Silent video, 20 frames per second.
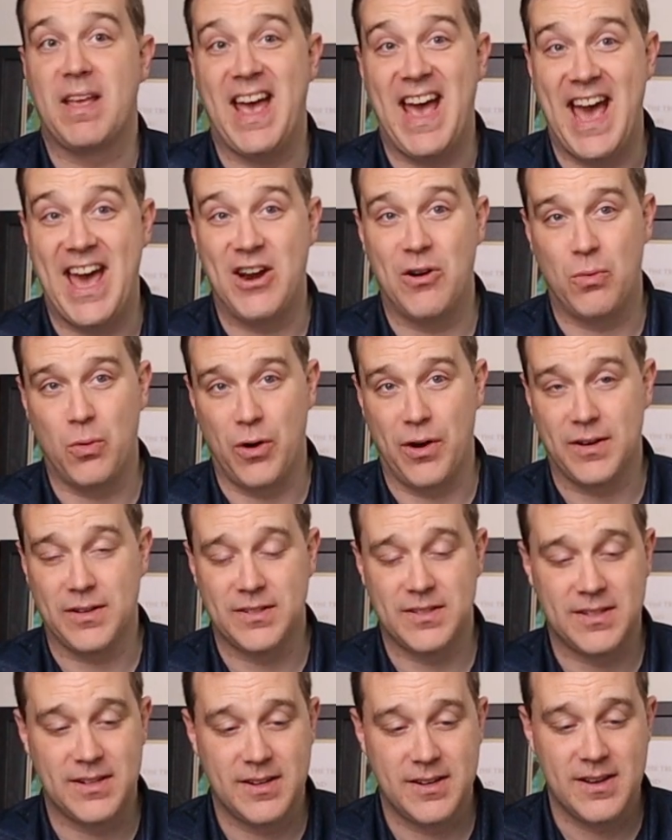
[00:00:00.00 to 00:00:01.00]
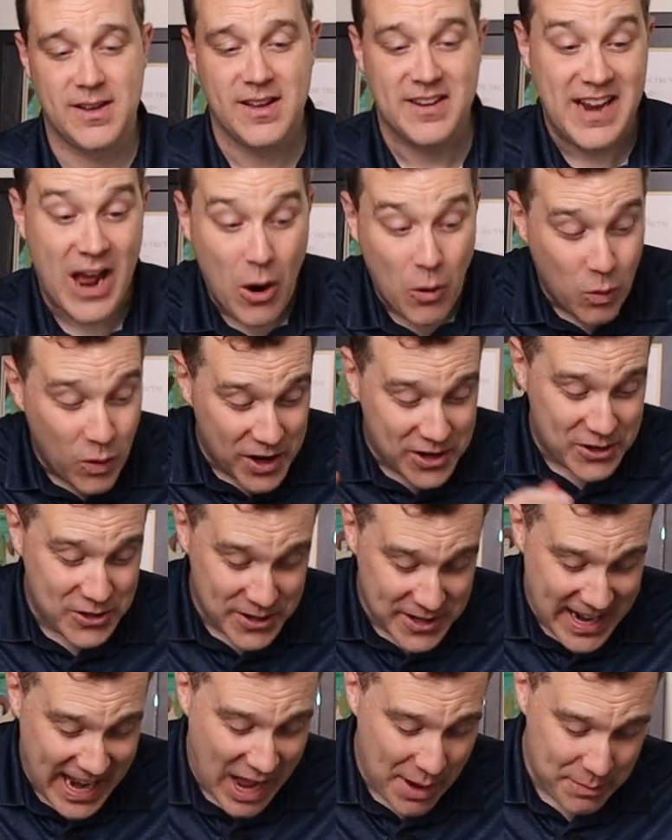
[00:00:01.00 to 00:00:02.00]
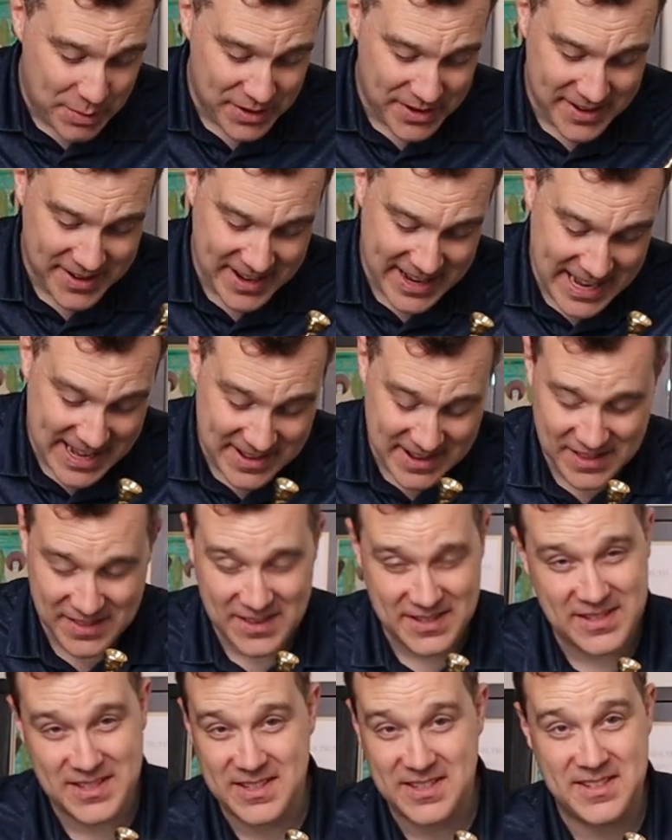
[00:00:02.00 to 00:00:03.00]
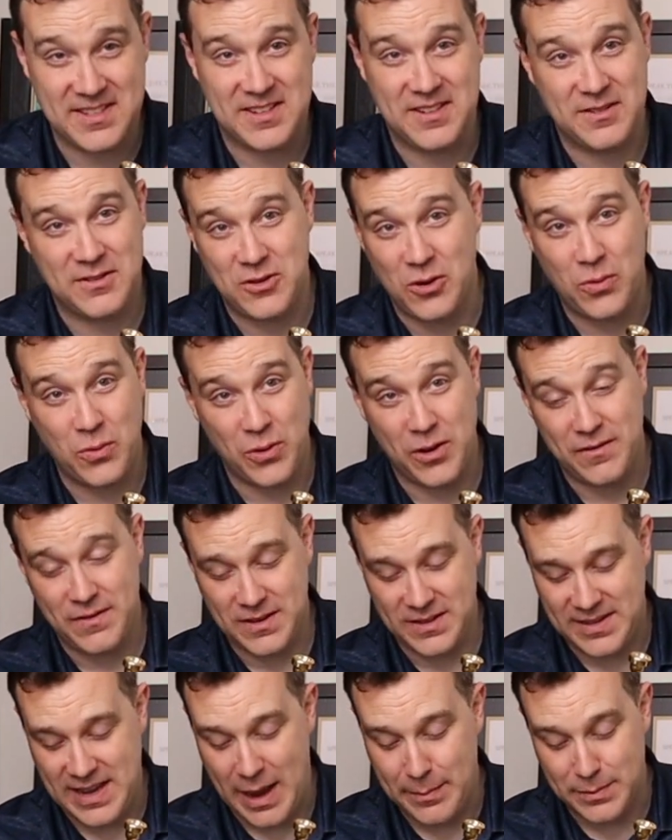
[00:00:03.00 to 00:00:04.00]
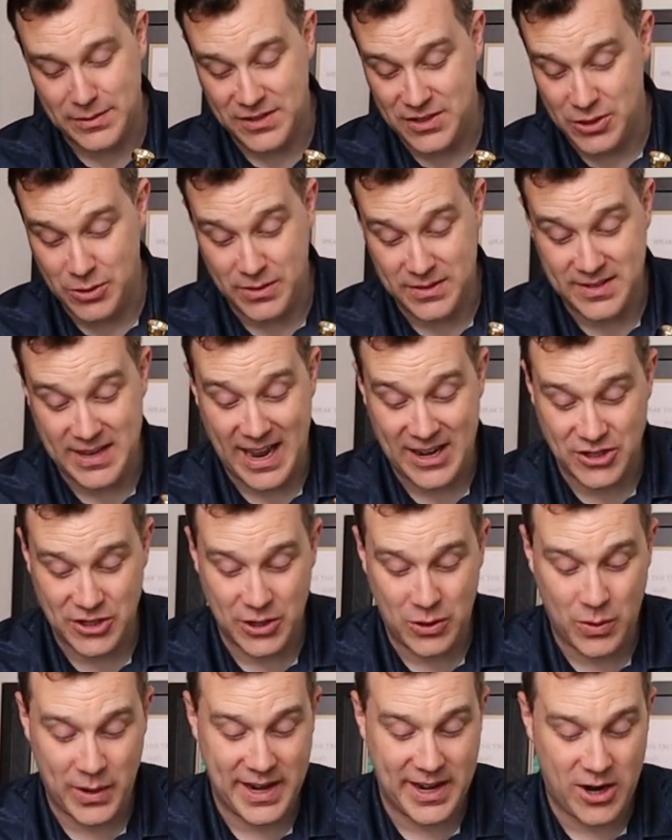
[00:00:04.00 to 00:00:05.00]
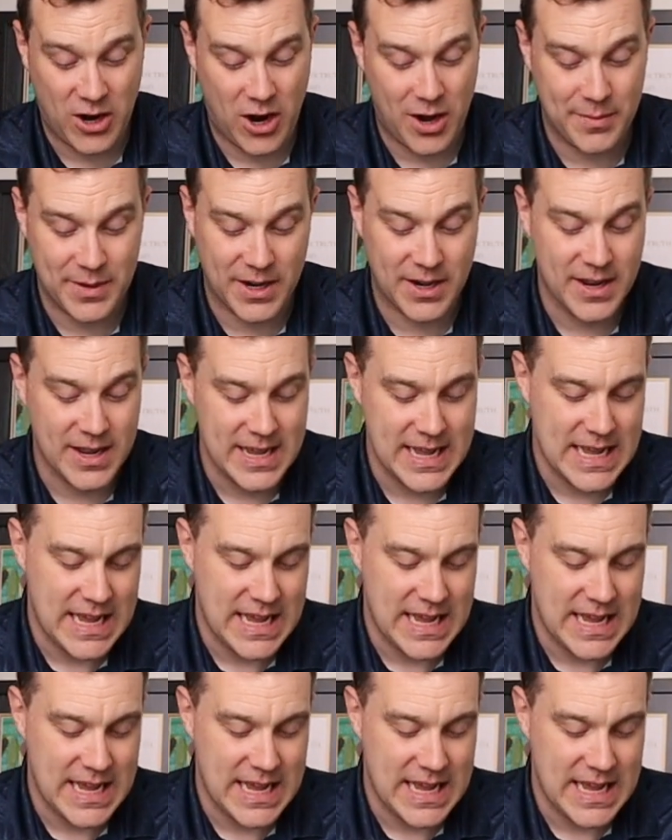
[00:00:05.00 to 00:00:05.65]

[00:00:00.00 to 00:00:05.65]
And it works. Now, what could happen, and this is, don't worry if this happens to you, it's actually quite common.